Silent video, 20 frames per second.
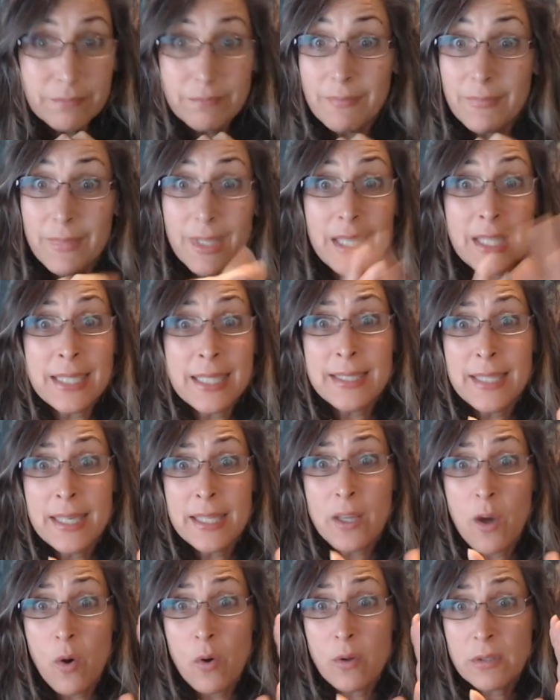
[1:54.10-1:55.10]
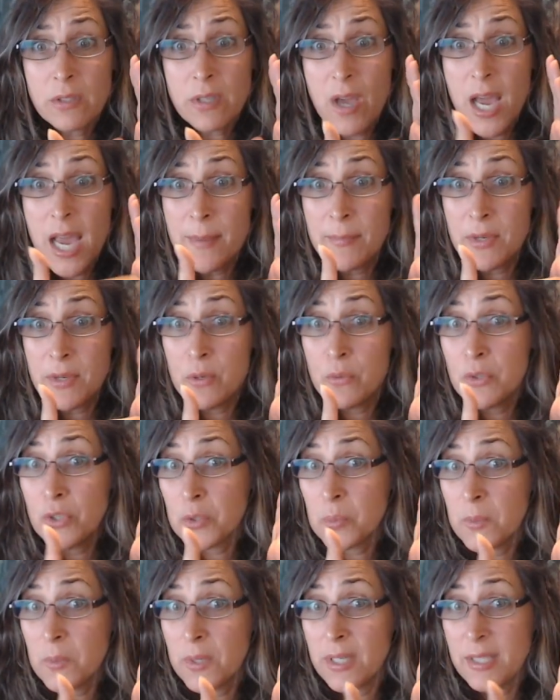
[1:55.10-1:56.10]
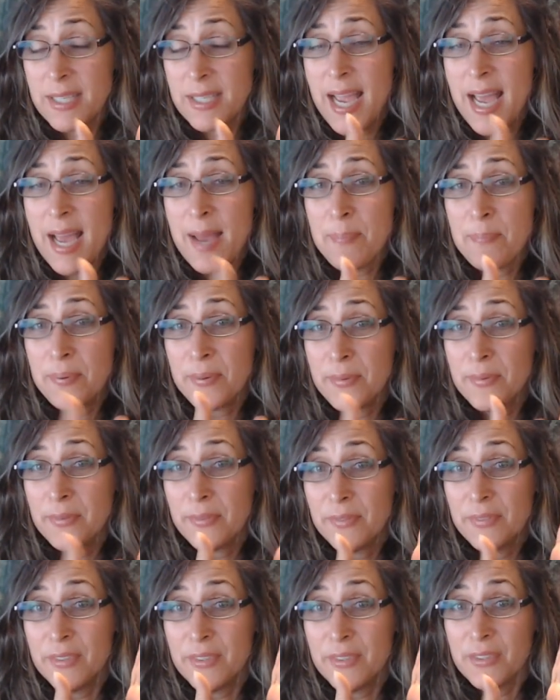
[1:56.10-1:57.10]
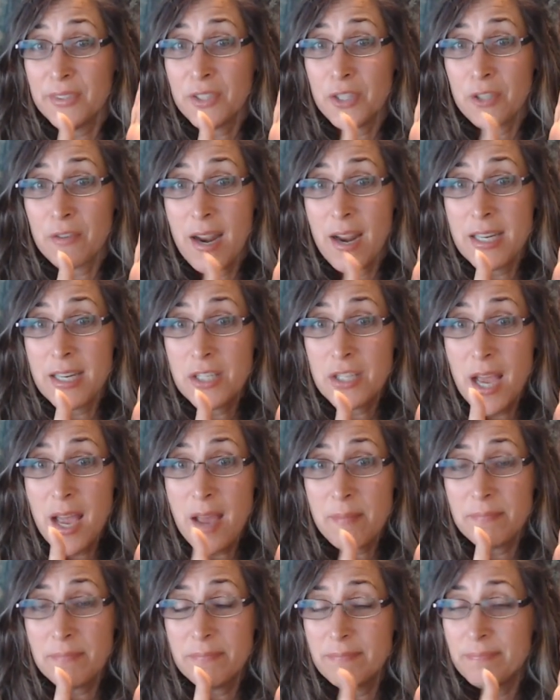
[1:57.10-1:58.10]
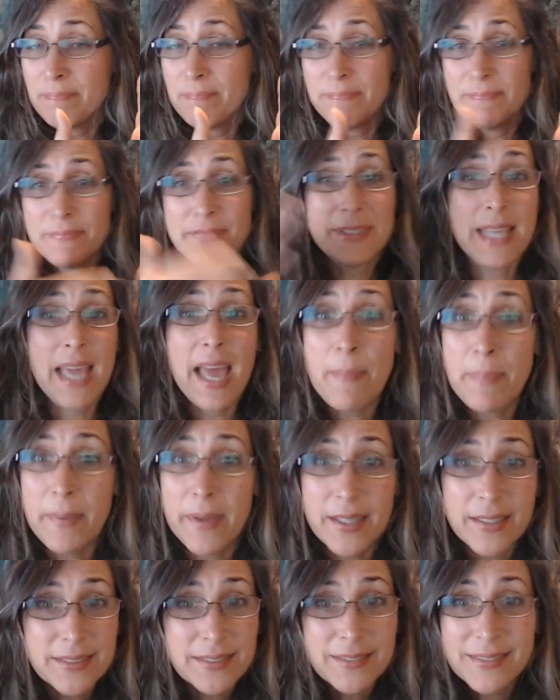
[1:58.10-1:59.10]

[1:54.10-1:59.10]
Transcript: let's say the whole time you just want to tap the karate chop, tap it.